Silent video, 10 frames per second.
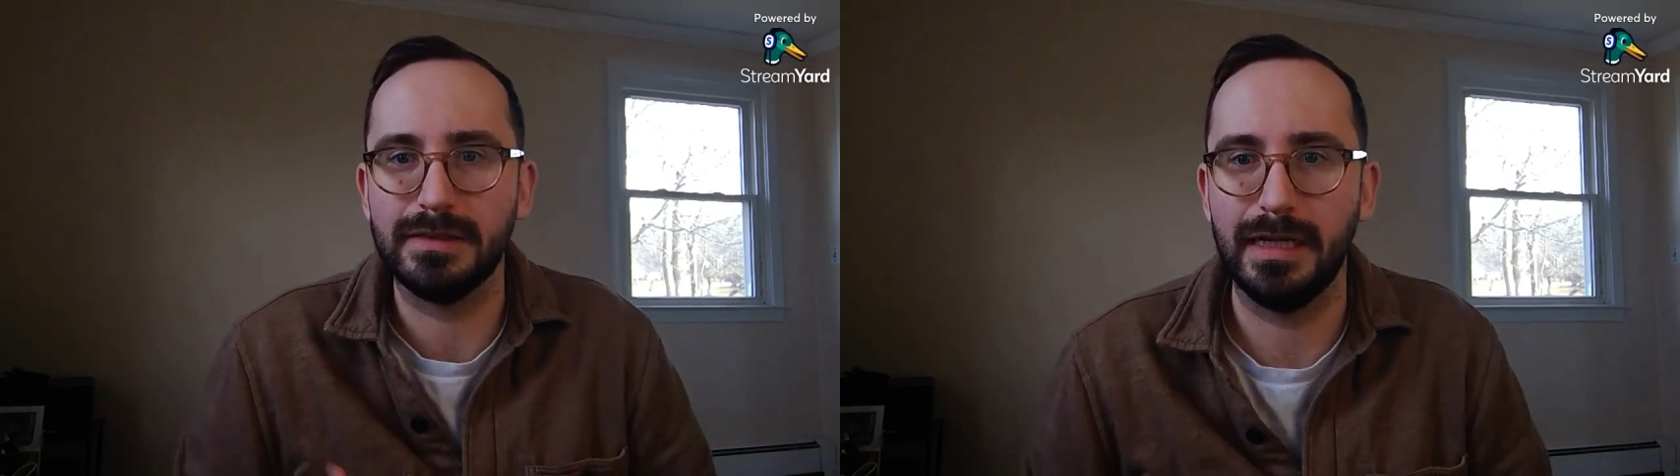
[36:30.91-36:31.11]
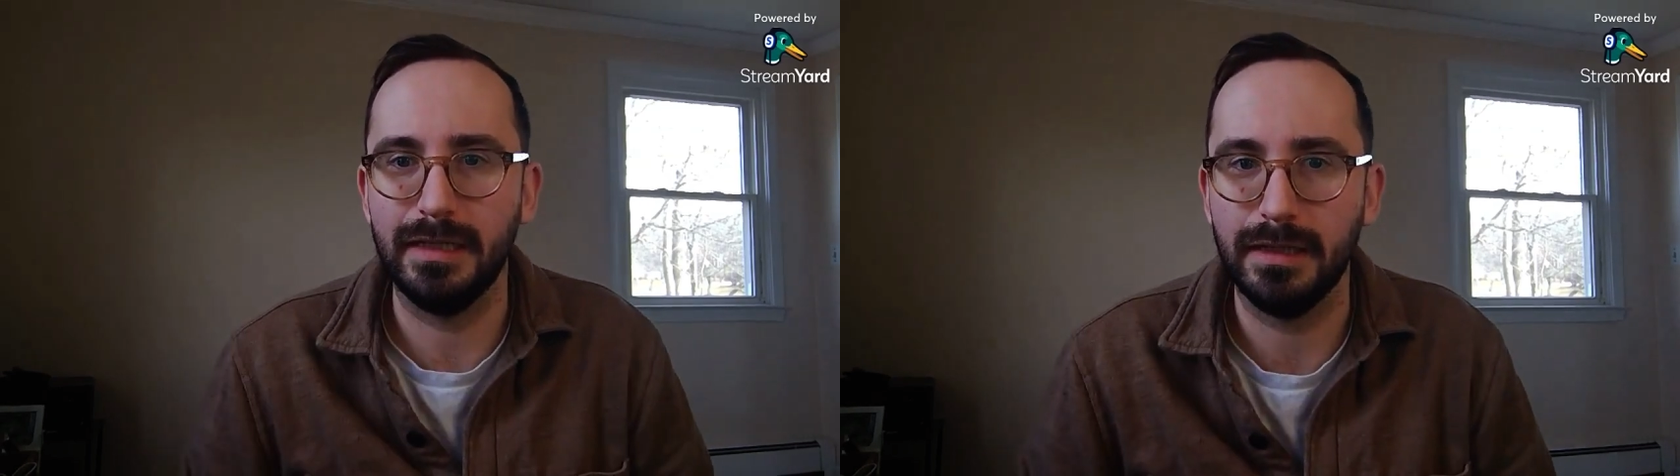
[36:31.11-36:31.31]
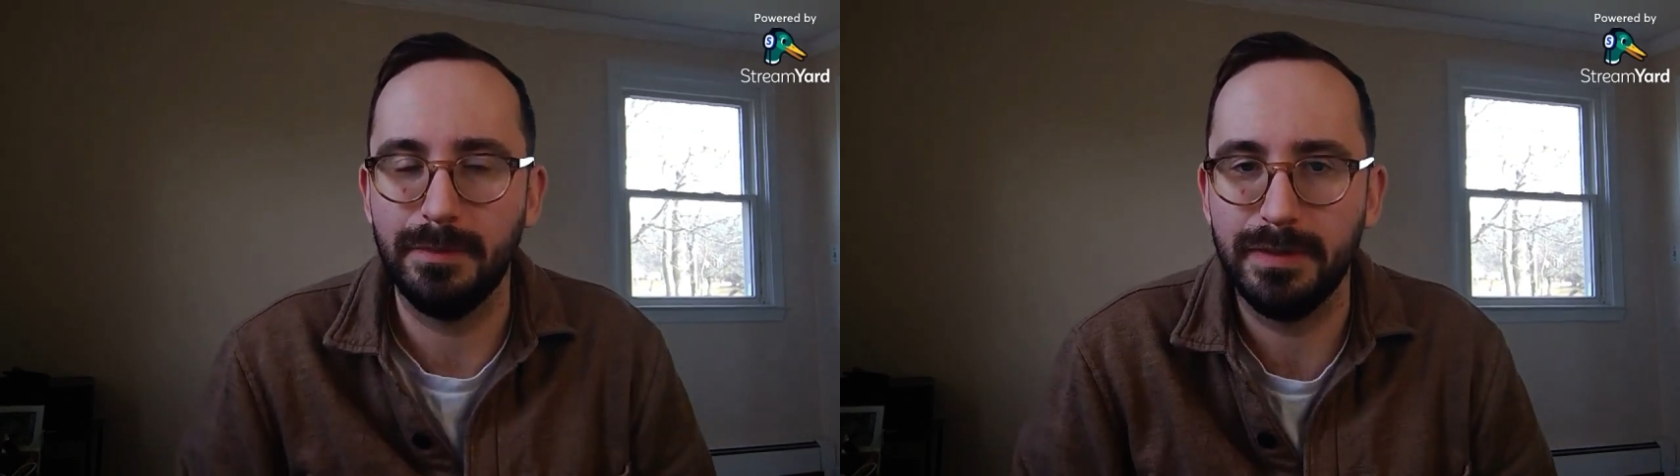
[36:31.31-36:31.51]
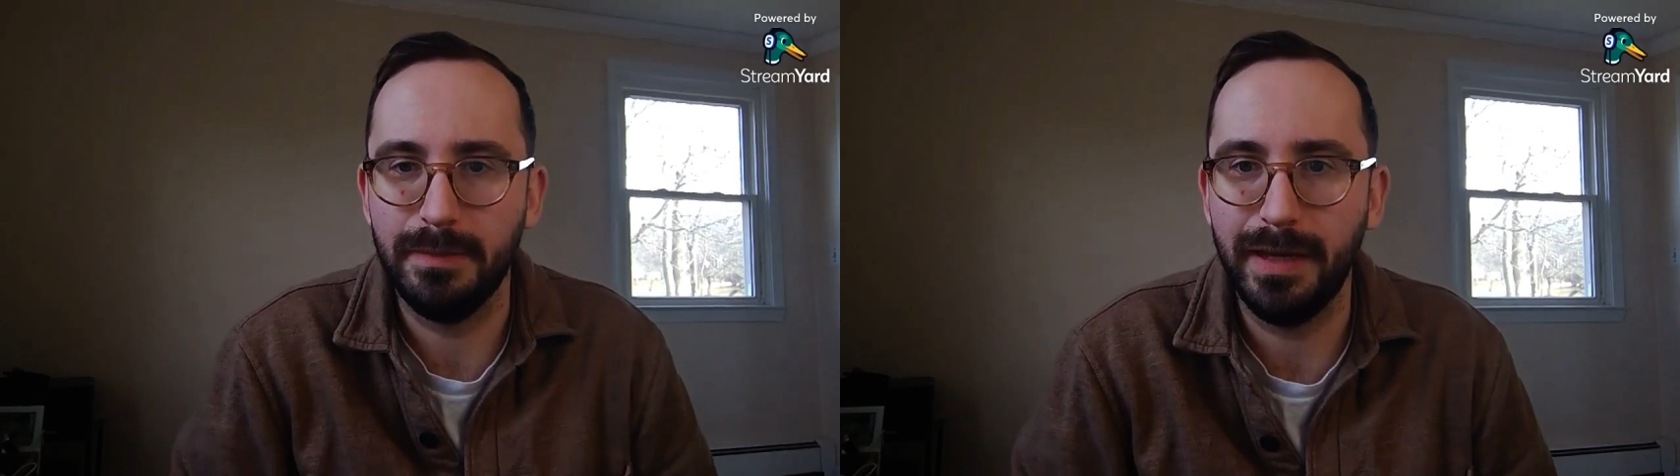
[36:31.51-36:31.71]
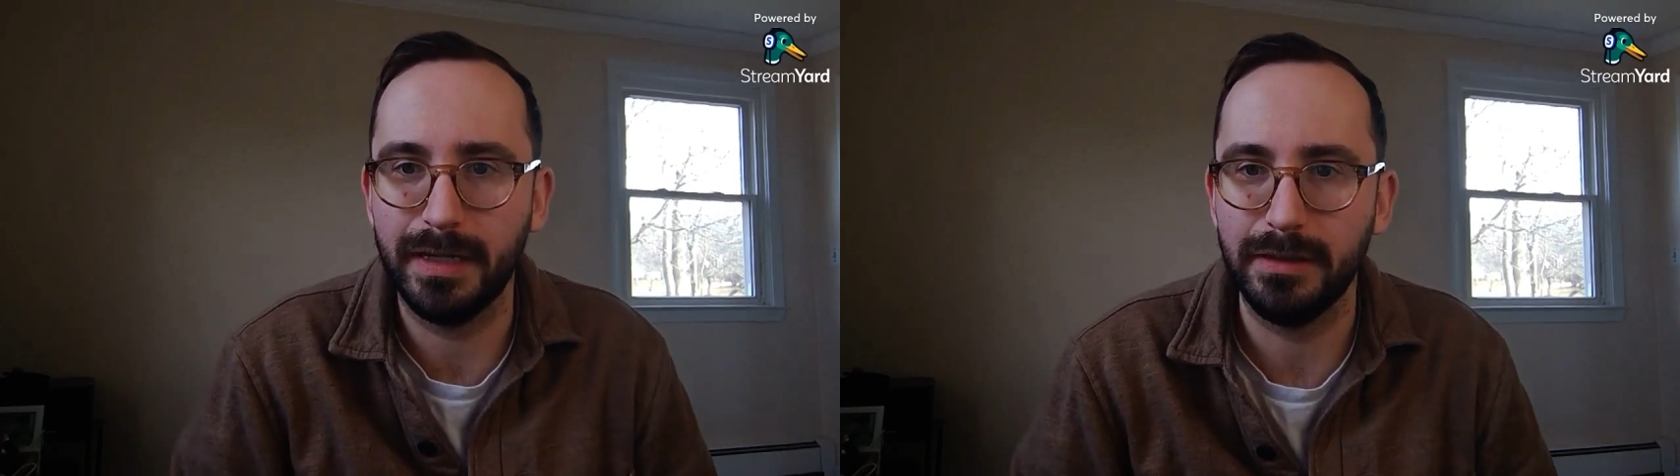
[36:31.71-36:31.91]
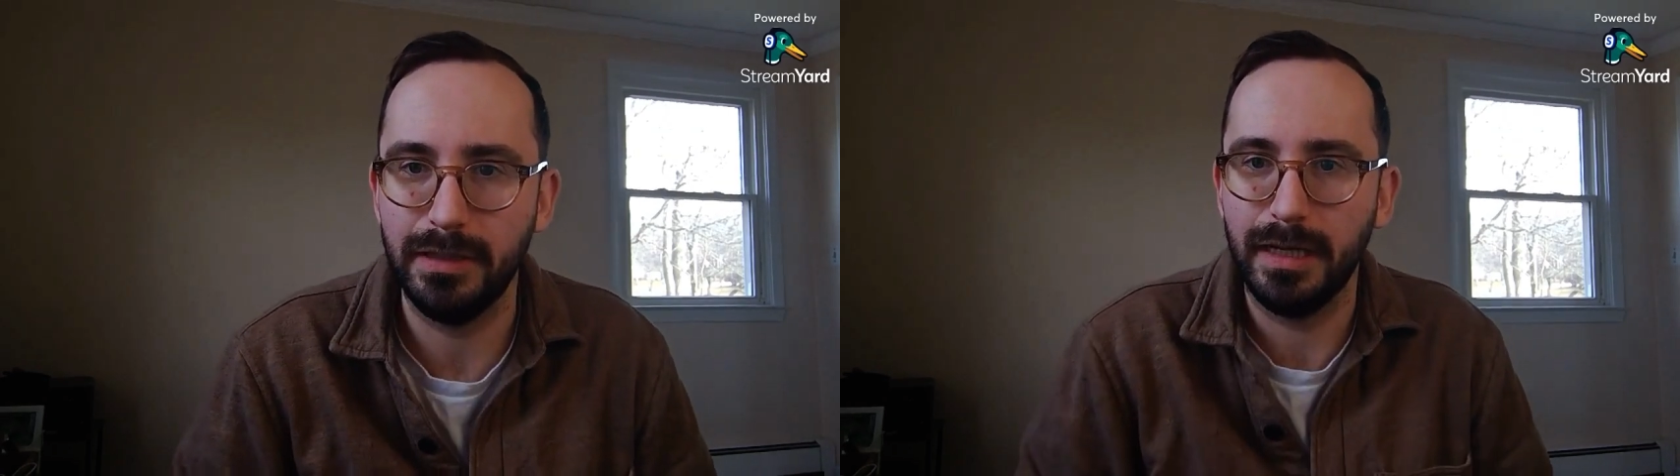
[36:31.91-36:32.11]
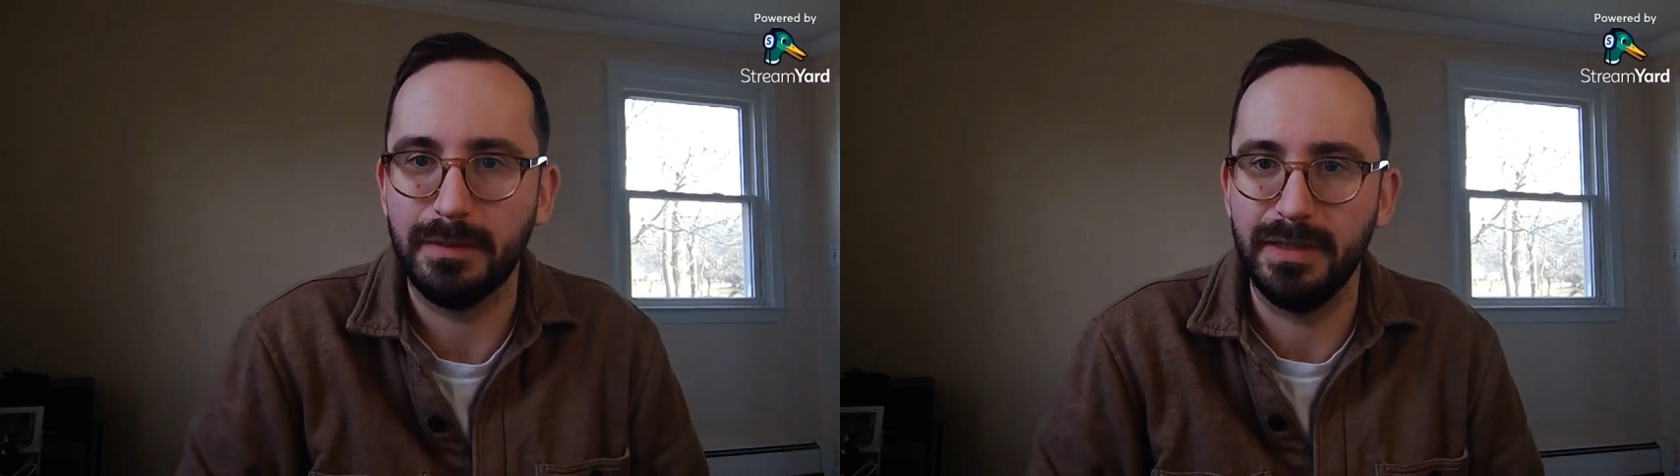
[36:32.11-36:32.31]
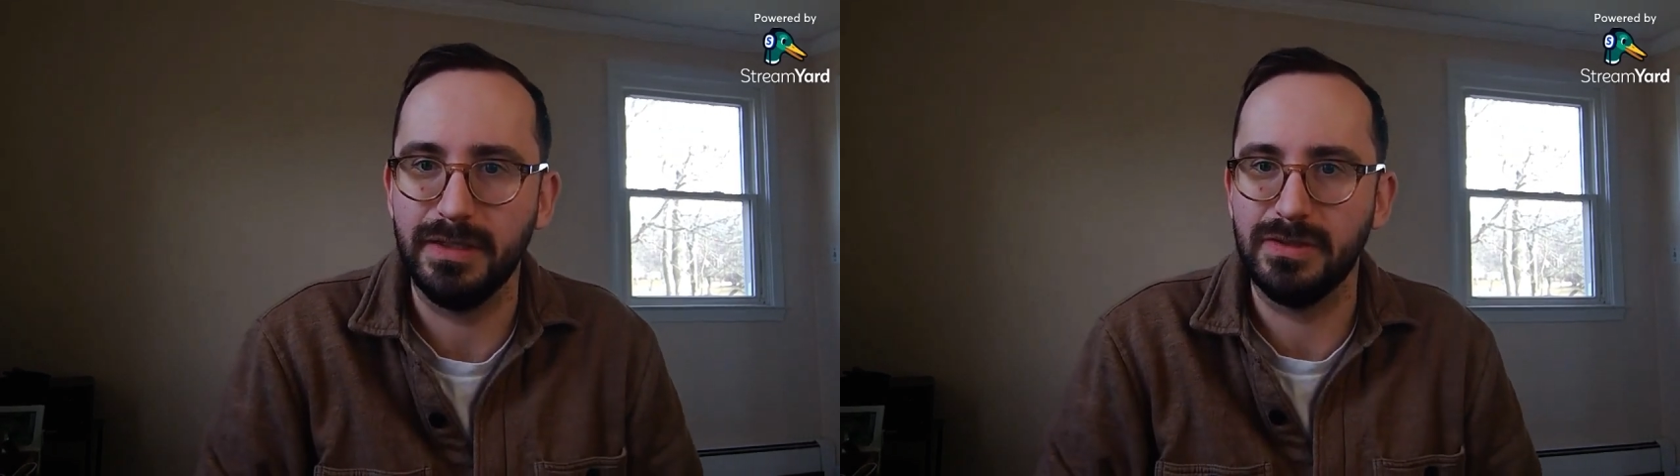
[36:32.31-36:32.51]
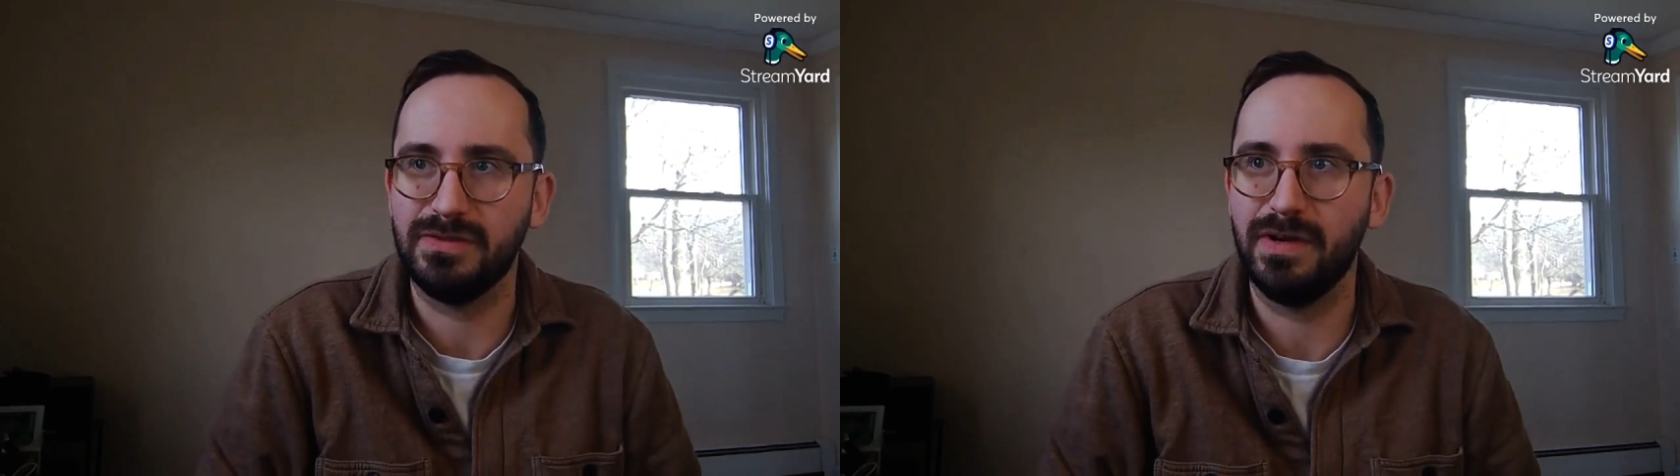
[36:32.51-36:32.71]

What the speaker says: standing up on the back of your neck because it's